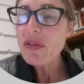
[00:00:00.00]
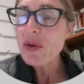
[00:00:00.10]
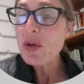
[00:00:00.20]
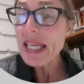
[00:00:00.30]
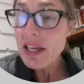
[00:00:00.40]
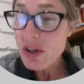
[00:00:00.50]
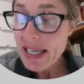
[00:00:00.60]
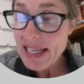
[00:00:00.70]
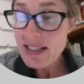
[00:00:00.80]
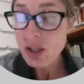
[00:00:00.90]
the
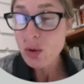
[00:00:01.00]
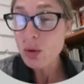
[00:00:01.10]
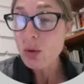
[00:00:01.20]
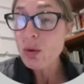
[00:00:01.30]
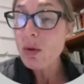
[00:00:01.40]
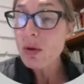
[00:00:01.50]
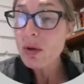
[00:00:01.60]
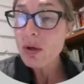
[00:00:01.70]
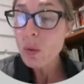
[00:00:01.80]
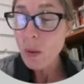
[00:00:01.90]
neoclassical
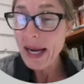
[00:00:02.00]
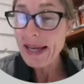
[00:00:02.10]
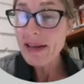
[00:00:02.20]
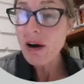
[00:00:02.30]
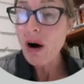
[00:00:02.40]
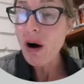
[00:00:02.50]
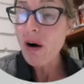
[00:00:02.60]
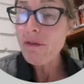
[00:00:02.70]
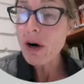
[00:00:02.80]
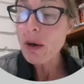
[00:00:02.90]
way
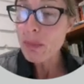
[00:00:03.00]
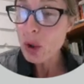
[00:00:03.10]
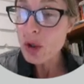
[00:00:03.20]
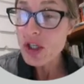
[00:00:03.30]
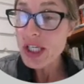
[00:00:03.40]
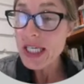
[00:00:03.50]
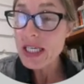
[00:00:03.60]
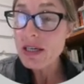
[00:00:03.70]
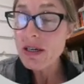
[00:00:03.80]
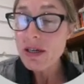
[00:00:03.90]
of
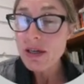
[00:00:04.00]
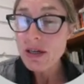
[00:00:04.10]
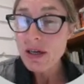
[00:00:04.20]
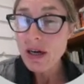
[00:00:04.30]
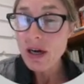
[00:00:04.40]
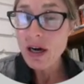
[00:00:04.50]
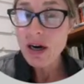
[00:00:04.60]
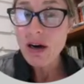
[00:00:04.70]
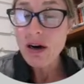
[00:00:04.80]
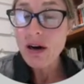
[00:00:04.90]
approaching
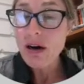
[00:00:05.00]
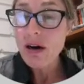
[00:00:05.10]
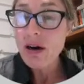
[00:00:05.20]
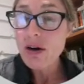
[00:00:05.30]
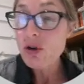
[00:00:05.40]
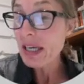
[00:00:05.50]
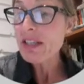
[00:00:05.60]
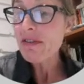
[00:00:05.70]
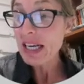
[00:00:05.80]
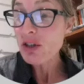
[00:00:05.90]
trying
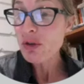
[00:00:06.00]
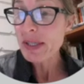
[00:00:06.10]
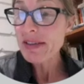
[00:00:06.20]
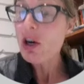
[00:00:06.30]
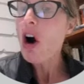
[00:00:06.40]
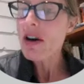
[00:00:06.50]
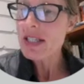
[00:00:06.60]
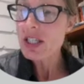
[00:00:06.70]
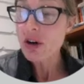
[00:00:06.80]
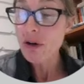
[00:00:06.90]
to factor in the
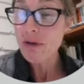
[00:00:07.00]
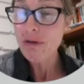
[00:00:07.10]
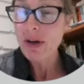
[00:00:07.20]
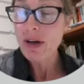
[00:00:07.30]
cost of